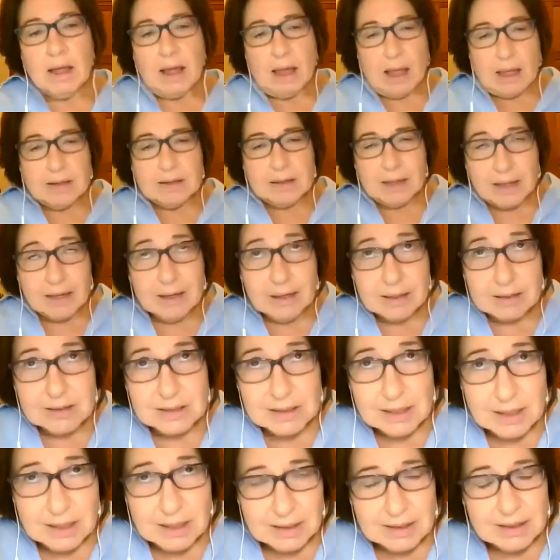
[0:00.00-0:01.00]
ed-
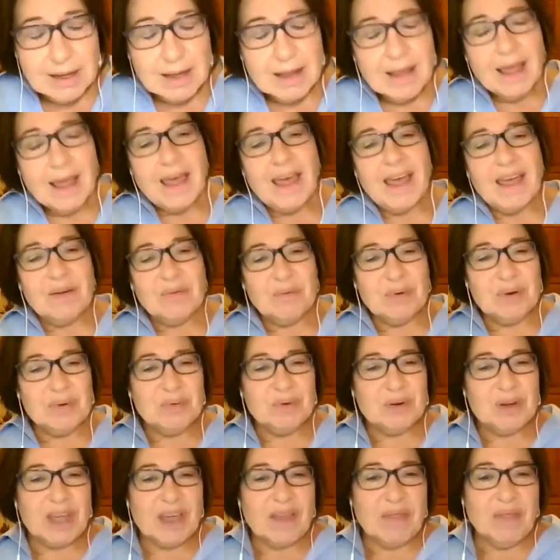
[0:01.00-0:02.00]
edited, and we
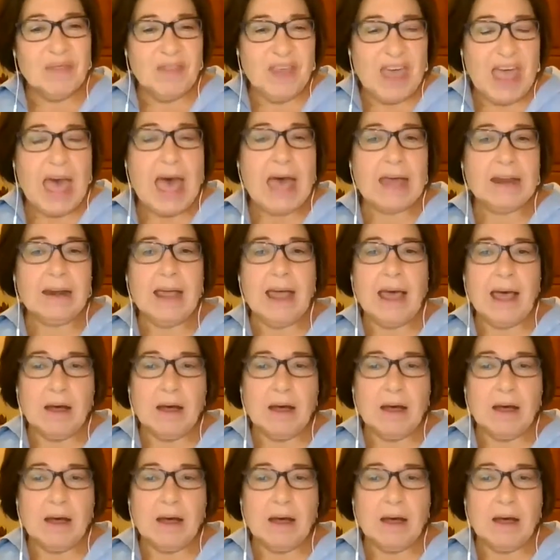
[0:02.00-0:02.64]
will get that